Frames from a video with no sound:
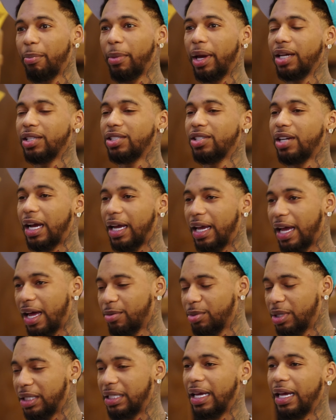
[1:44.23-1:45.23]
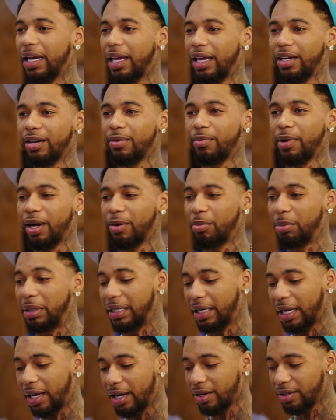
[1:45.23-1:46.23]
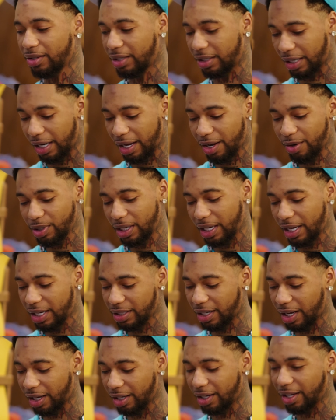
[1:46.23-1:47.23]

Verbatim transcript: I made sure I got them the day they come out. But nowadays, like